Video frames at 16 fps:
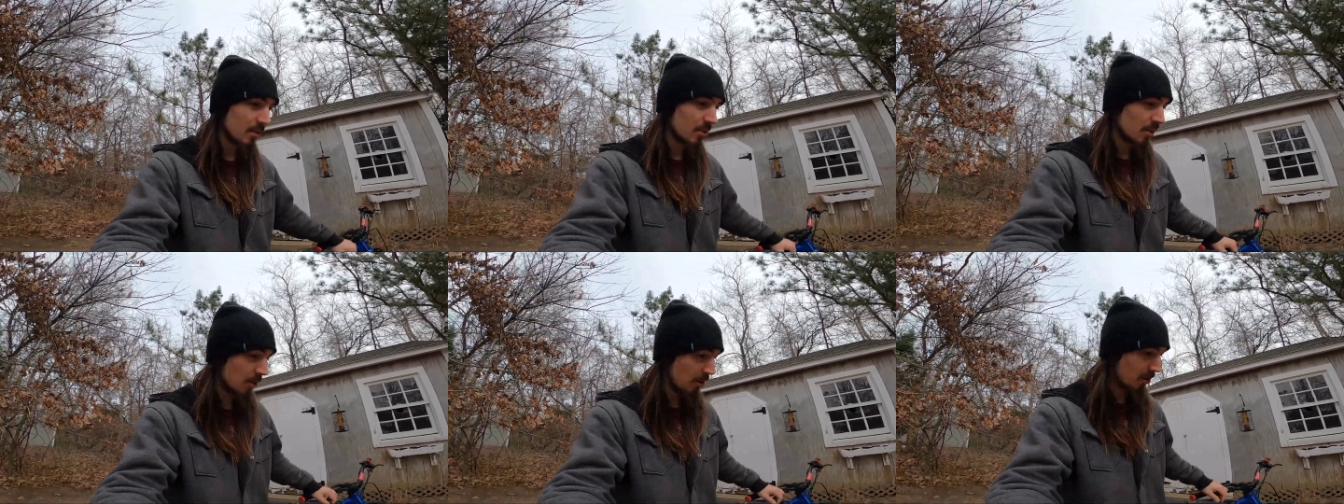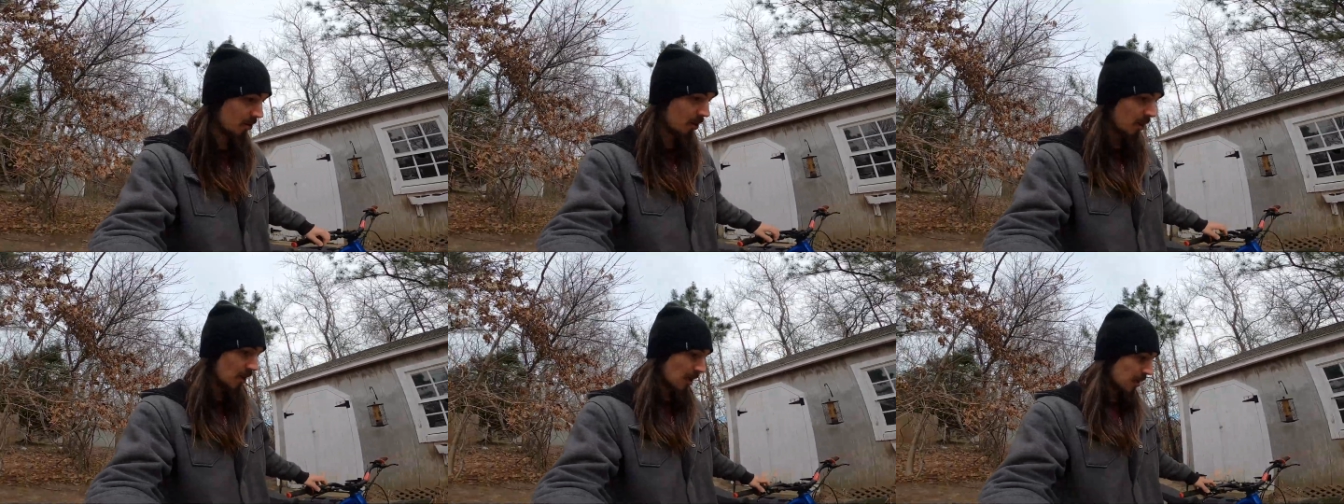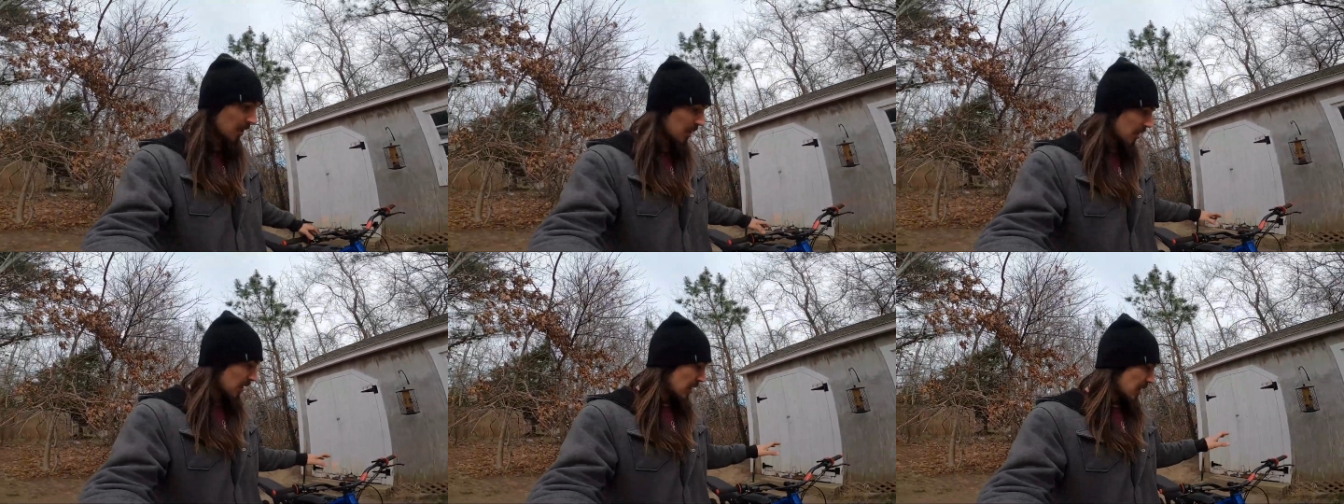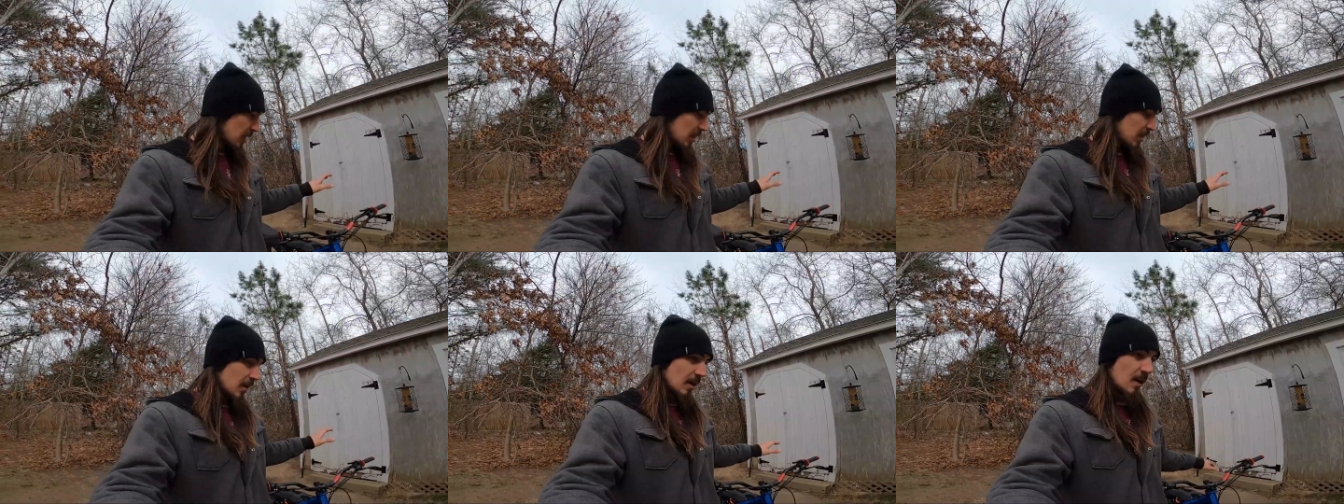So
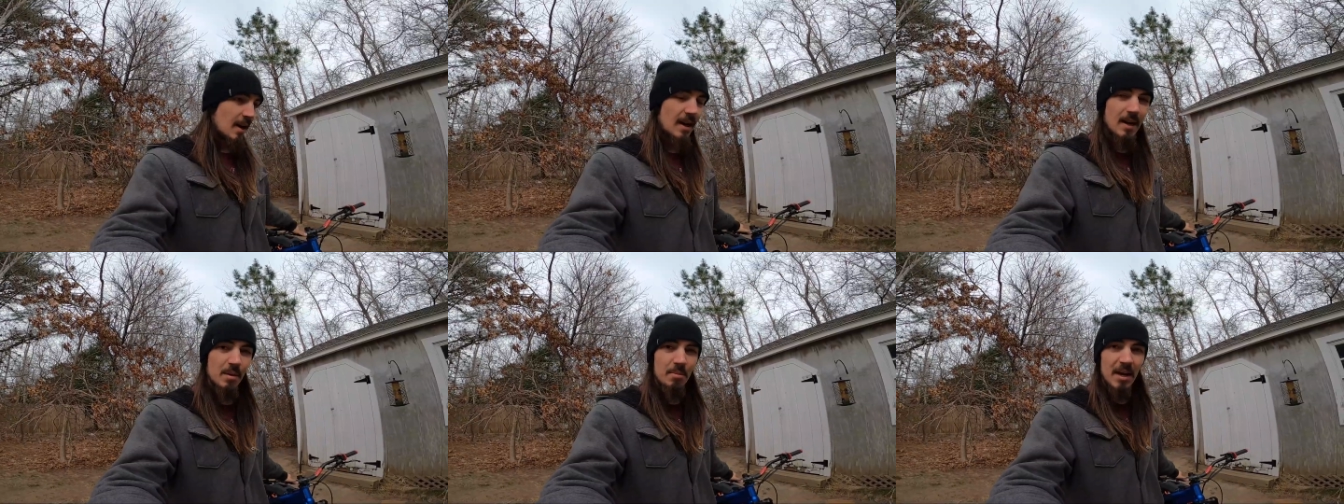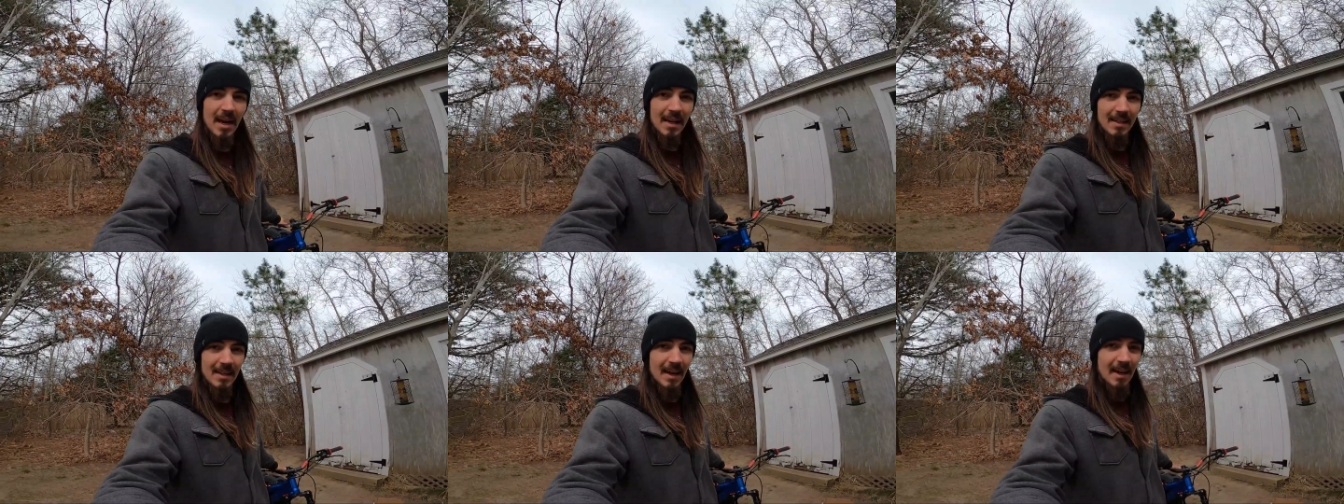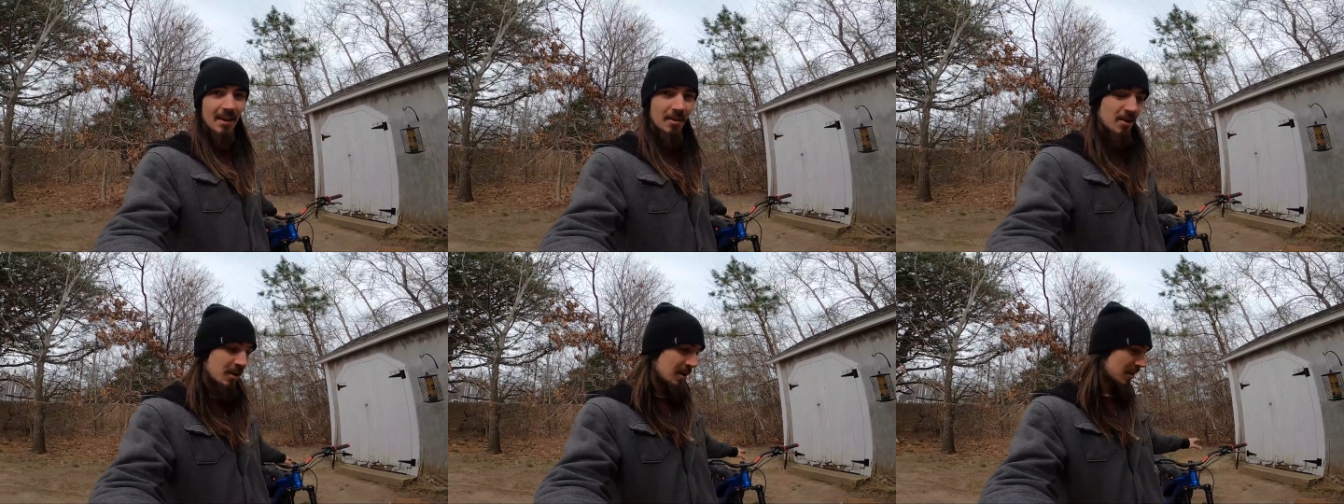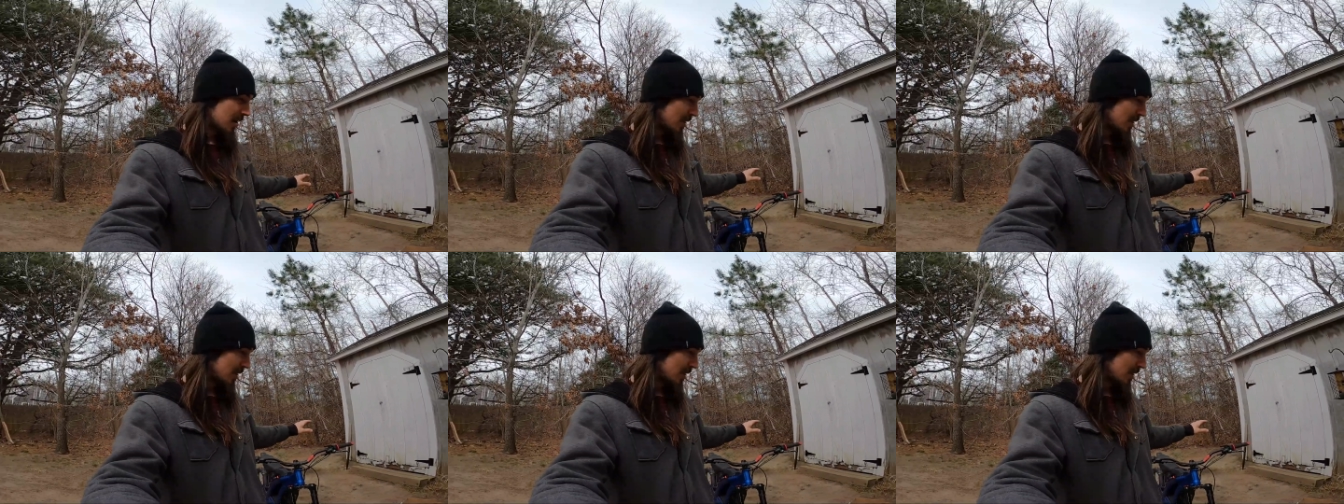I am back now.